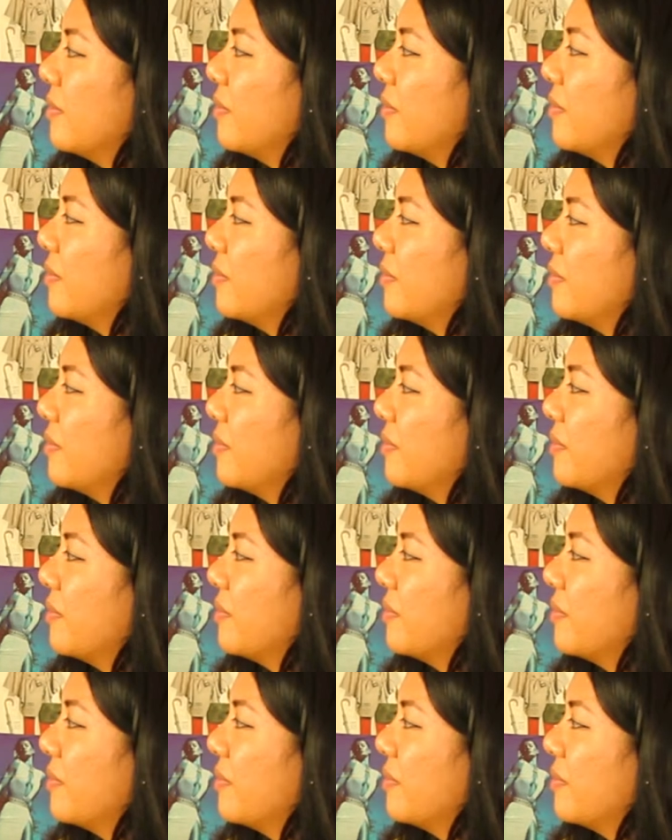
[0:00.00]

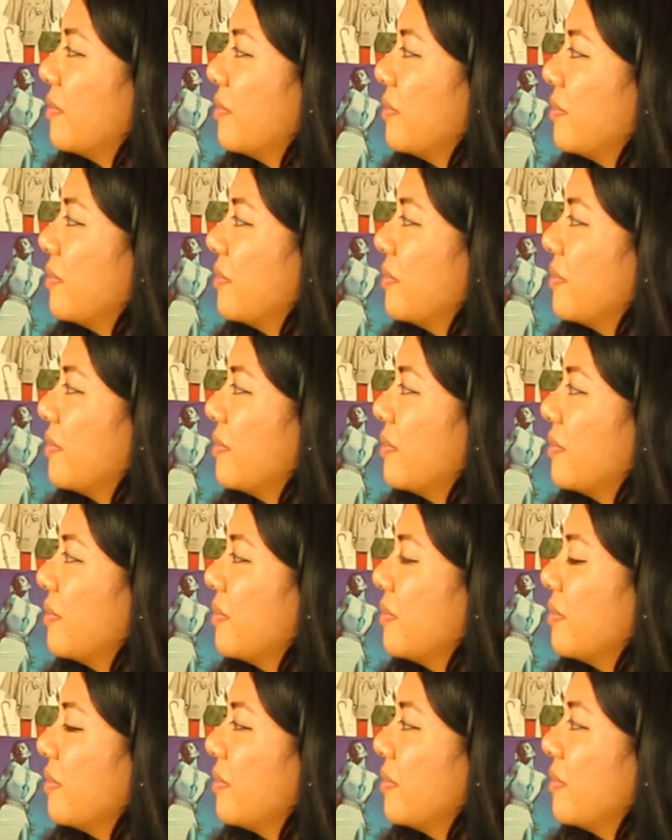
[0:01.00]

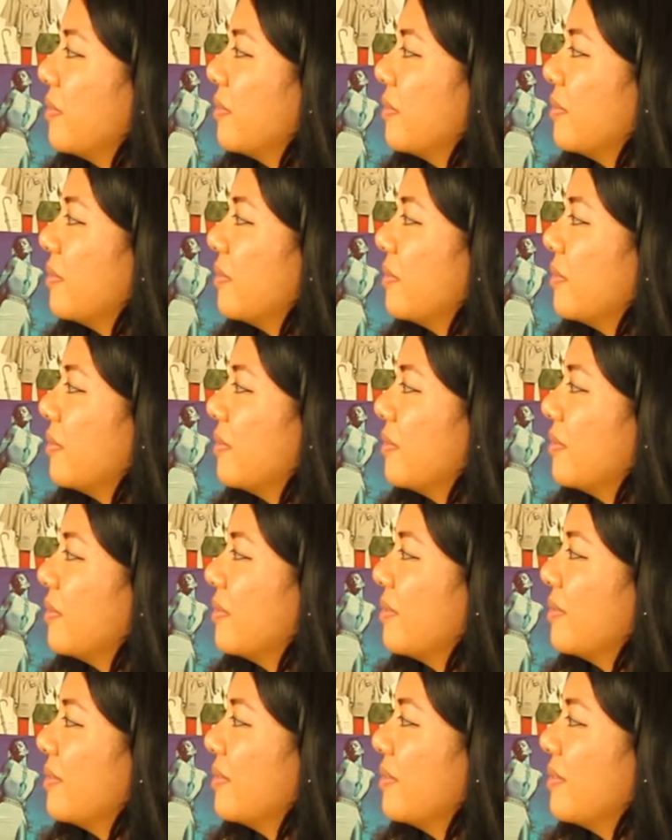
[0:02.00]

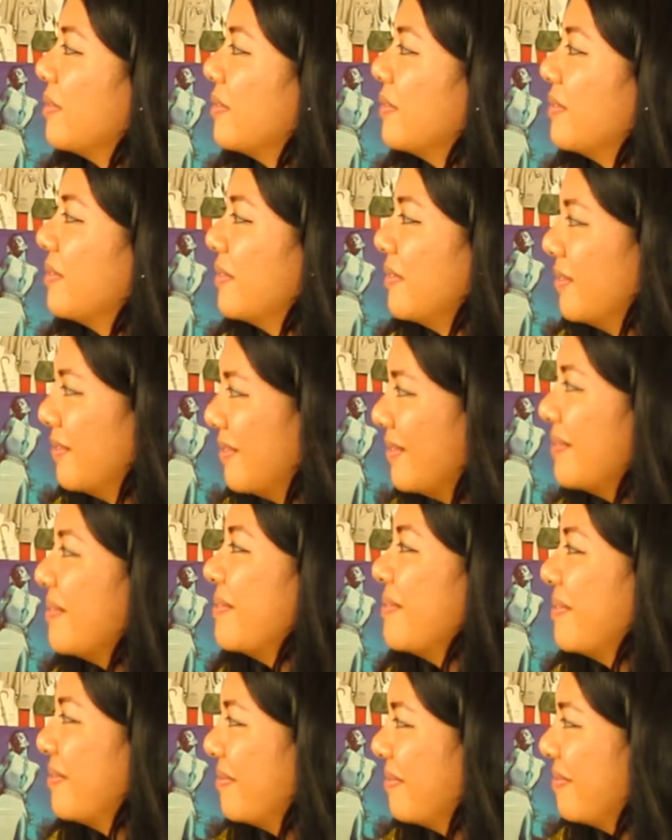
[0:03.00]

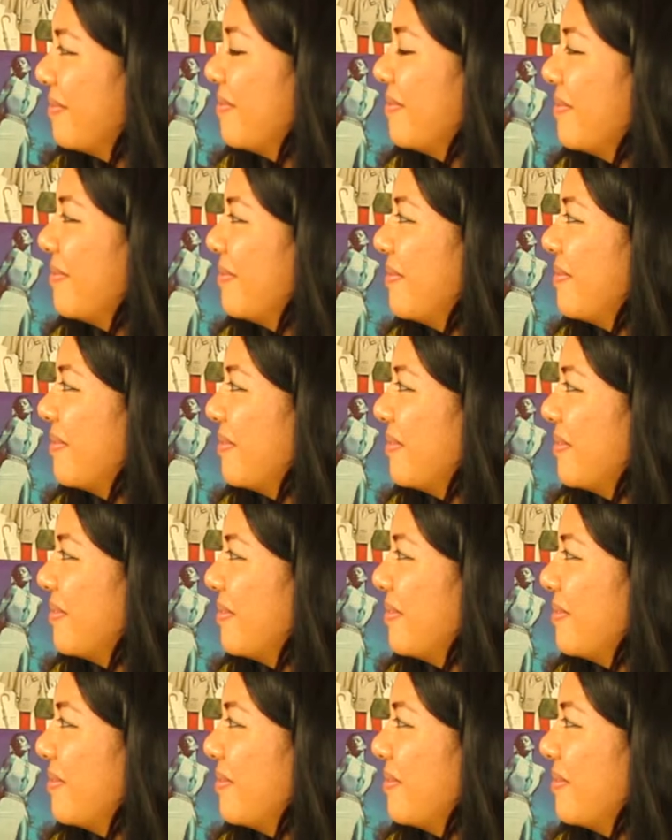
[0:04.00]
(silent)